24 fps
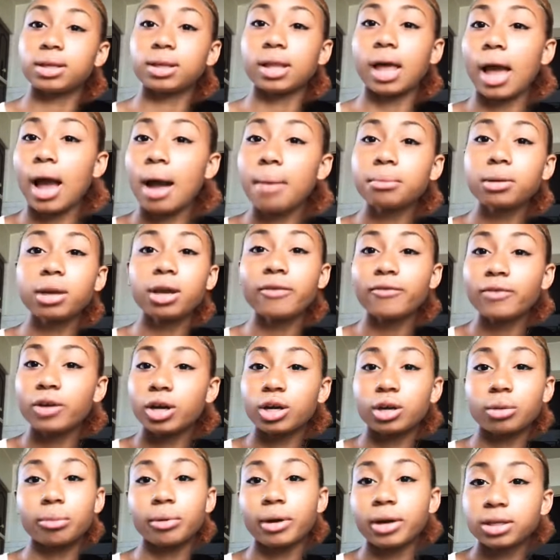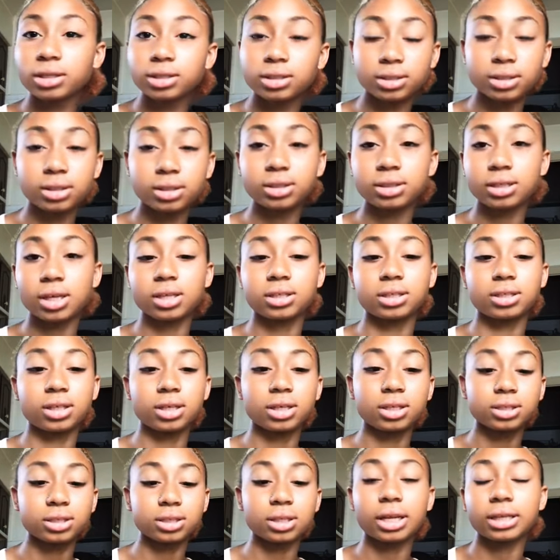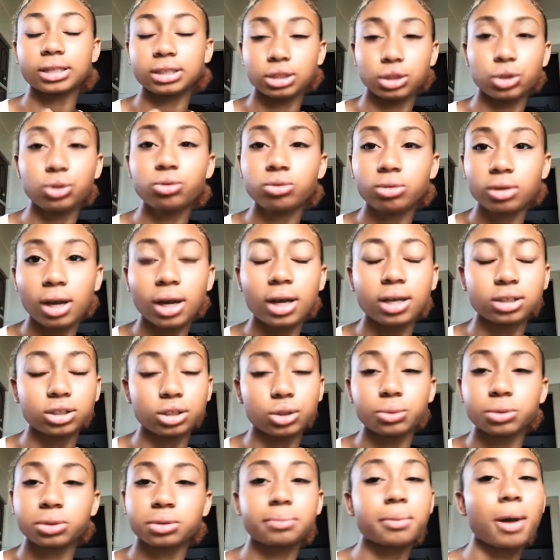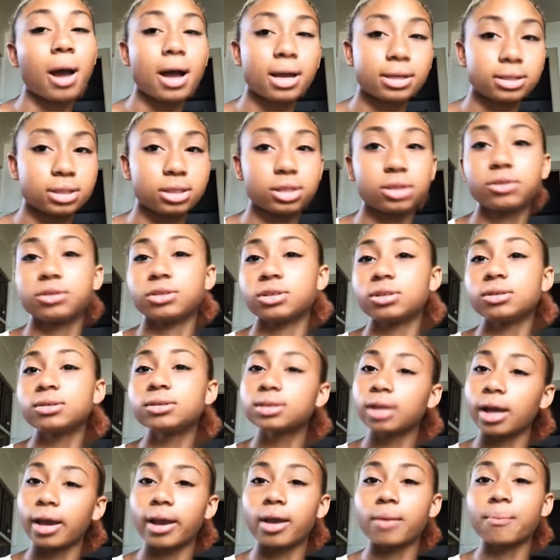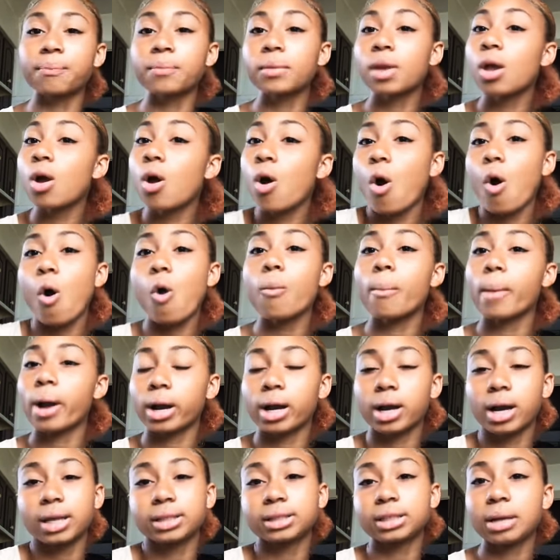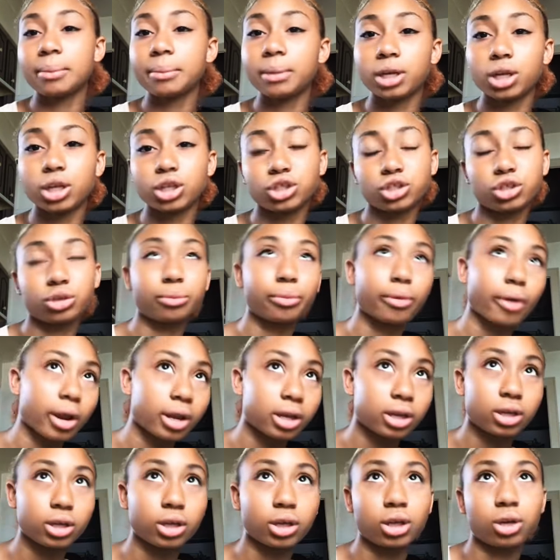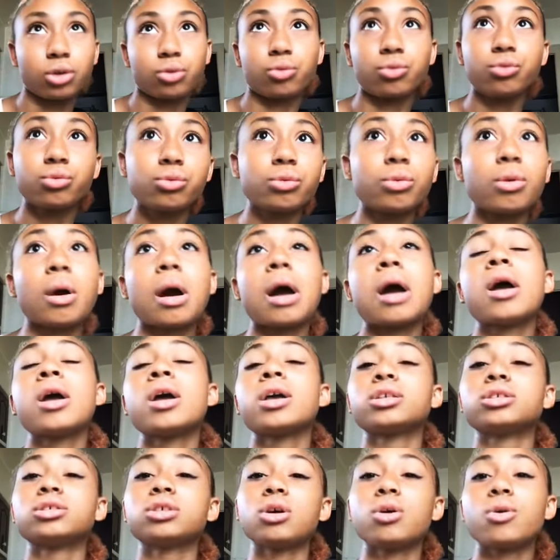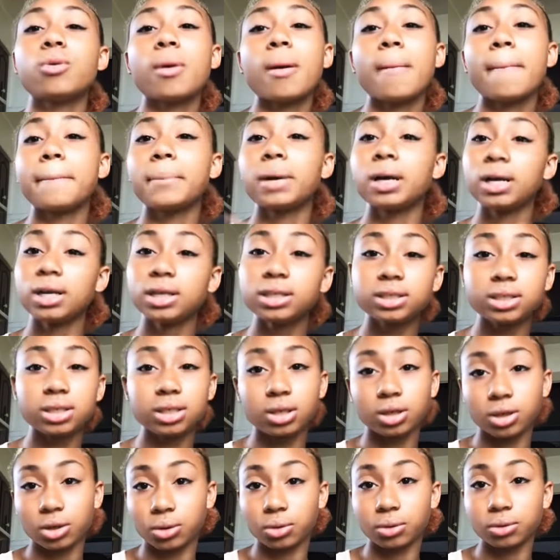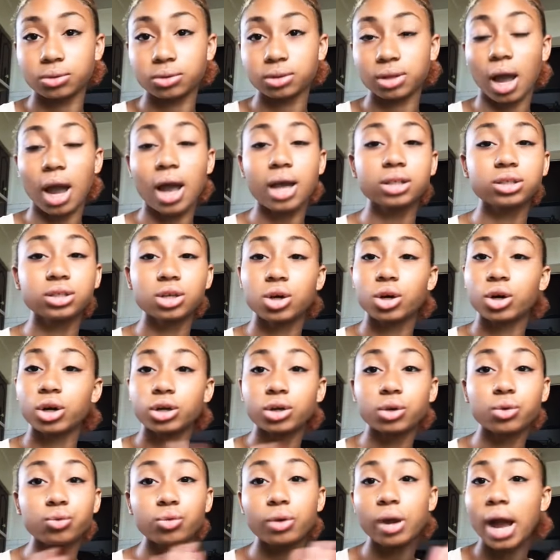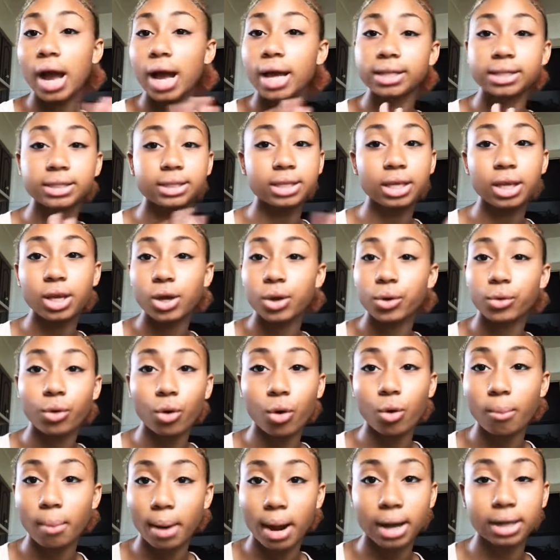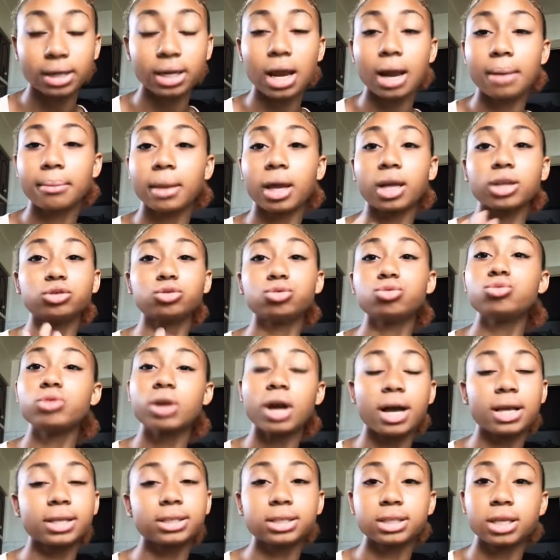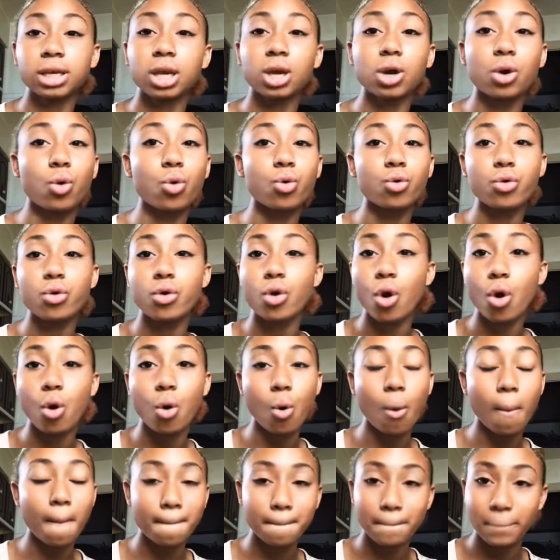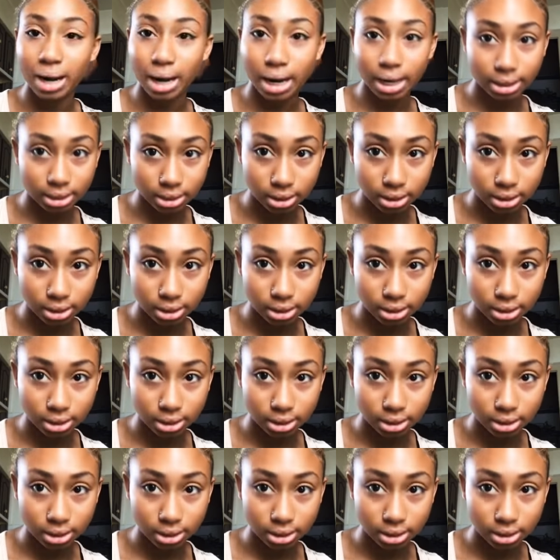Like, I'm giving her the pregnancy test and it's like two lines, so it's positive. She was like, oh my god, that means that you're pregnant. Woo. So my auntie knows. I told her, do not tell nobody. I'm like, do not tell nobody.